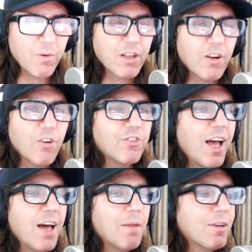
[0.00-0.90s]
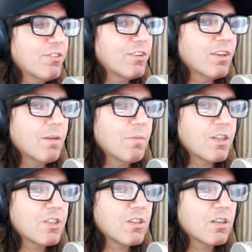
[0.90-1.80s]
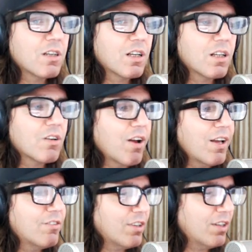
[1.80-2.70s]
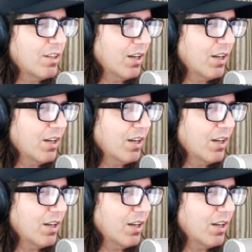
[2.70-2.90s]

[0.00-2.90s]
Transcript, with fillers: it goes down. It makes you it makes you crazy.